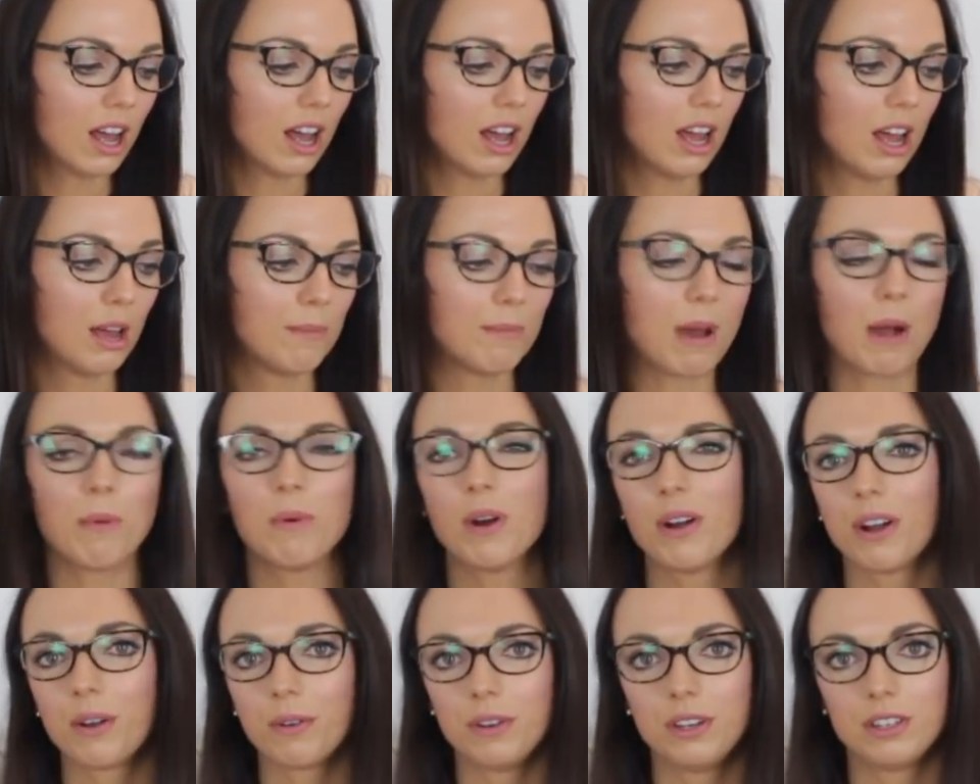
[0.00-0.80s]
I
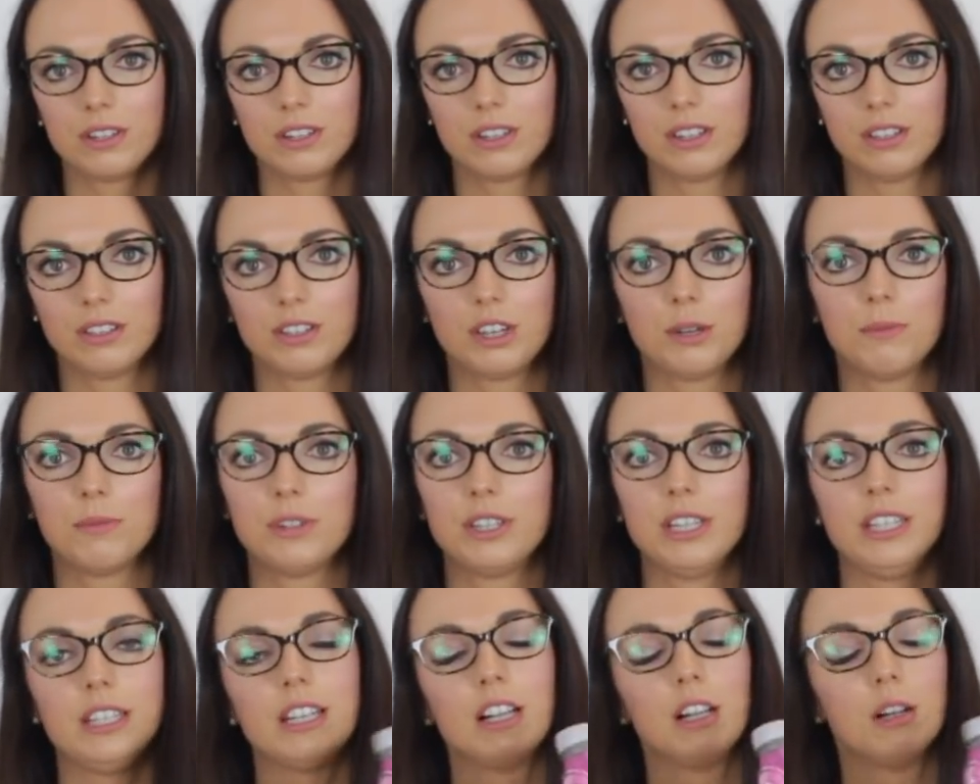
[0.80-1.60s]
won't go into too
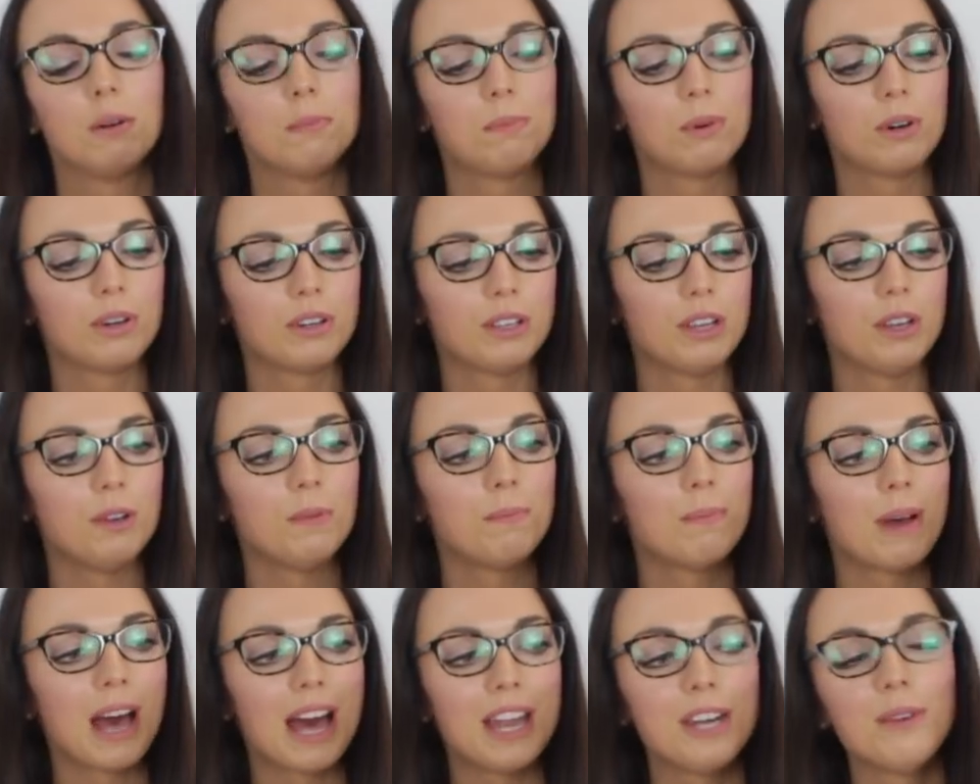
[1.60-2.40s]
much detail, I'll bore
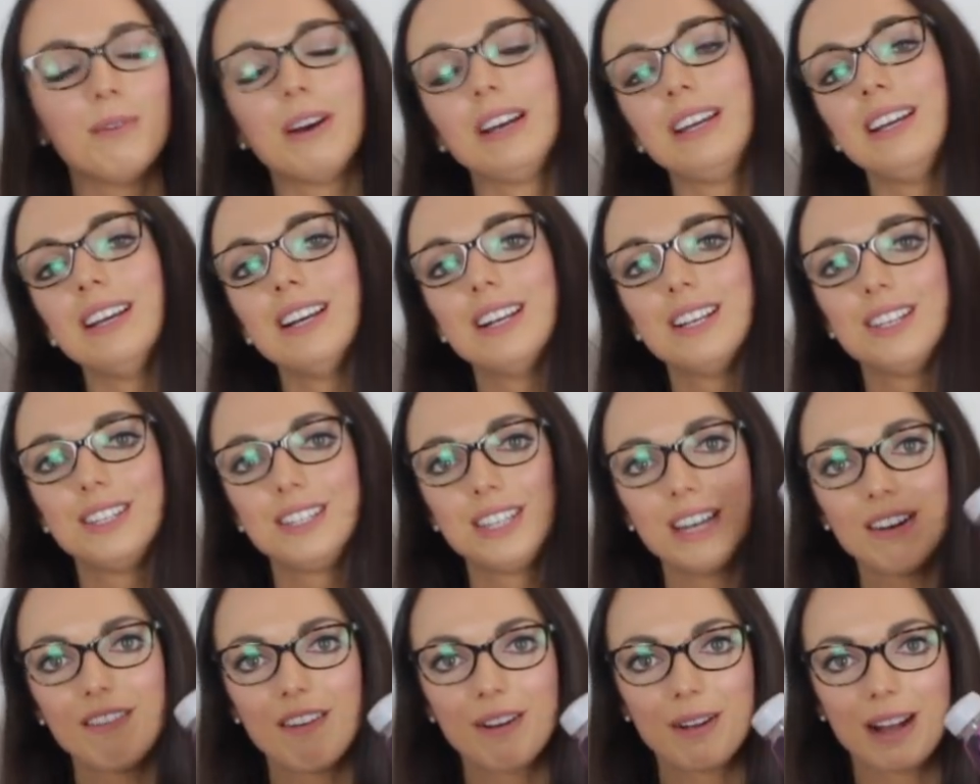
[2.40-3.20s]
you. But anyway,
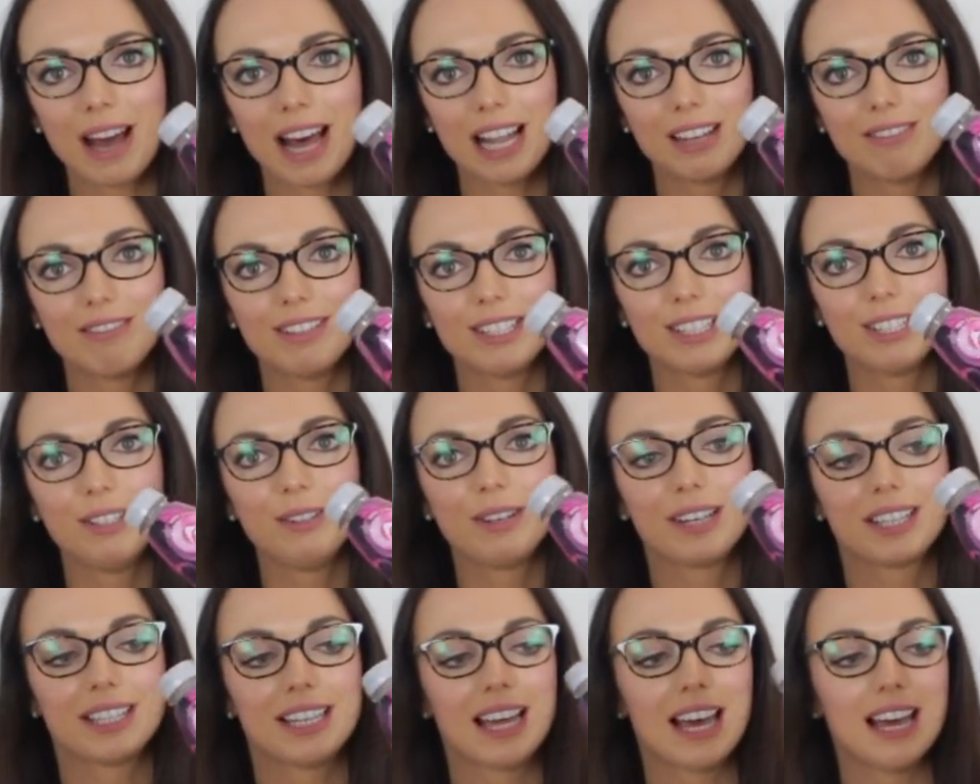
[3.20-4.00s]
0 calories
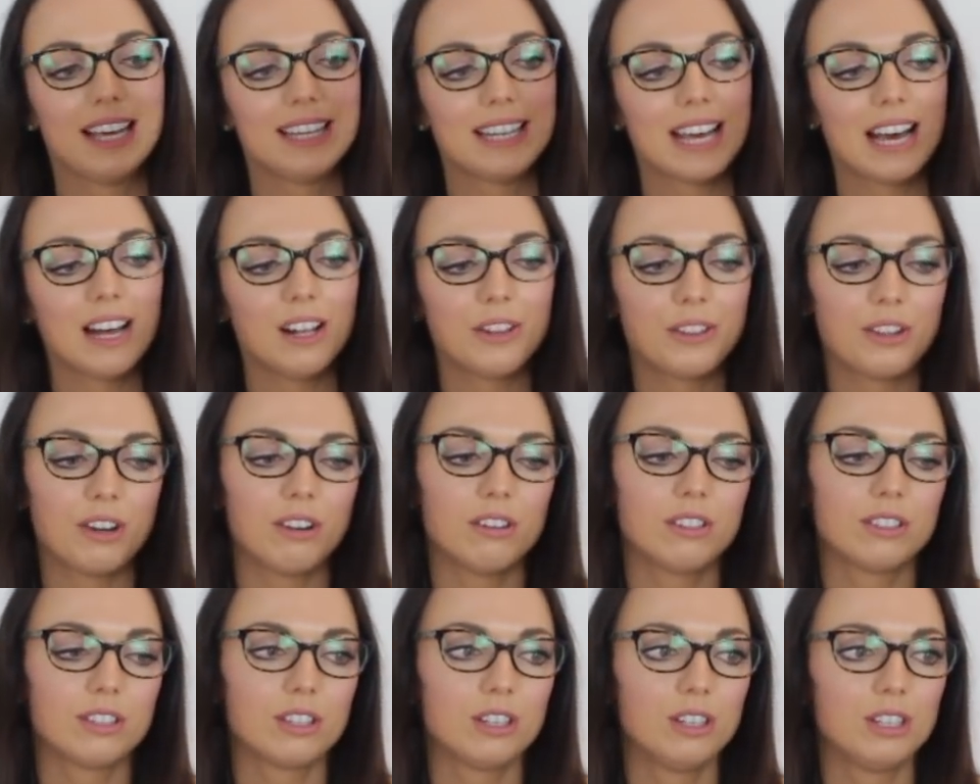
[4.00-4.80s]
Lucozade, healthy
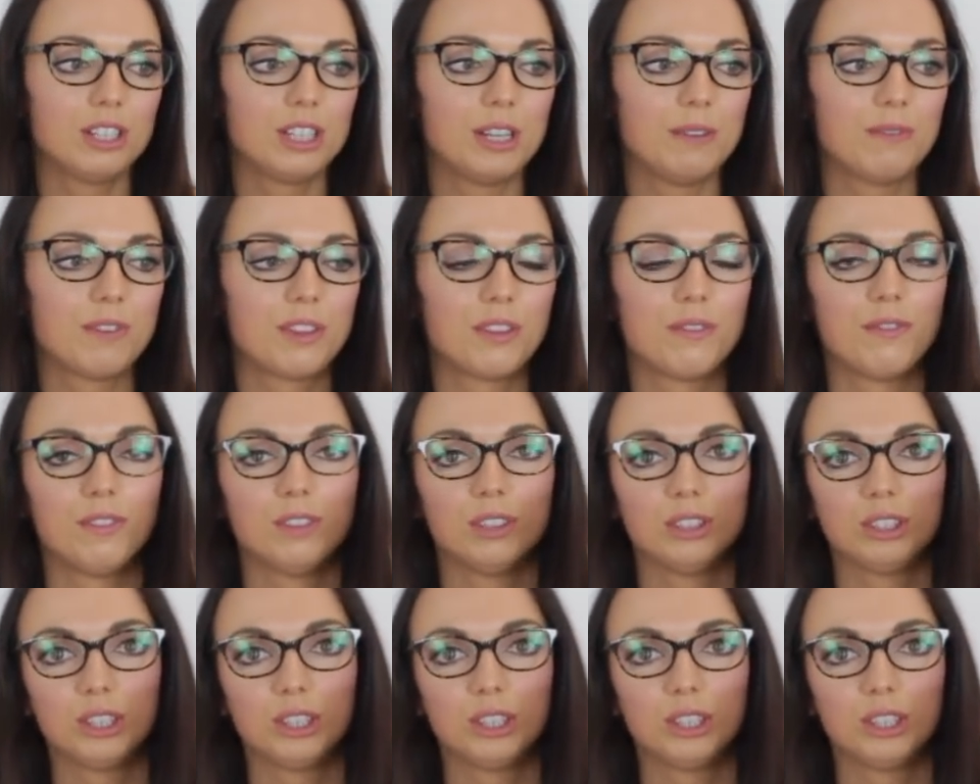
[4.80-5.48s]
alternative to the full